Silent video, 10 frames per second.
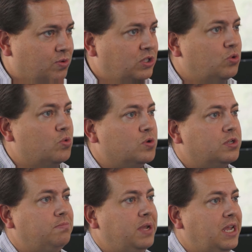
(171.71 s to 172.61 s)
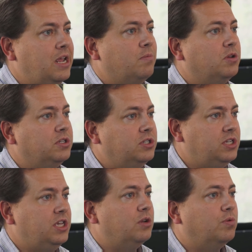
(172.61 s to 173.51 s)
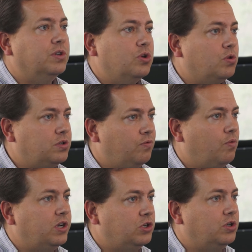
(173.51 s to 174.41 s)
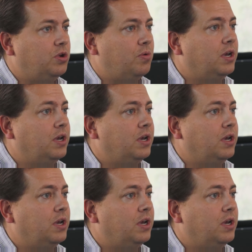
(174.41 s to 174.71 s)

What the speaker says: those 3 tools and being able to see the results of what you're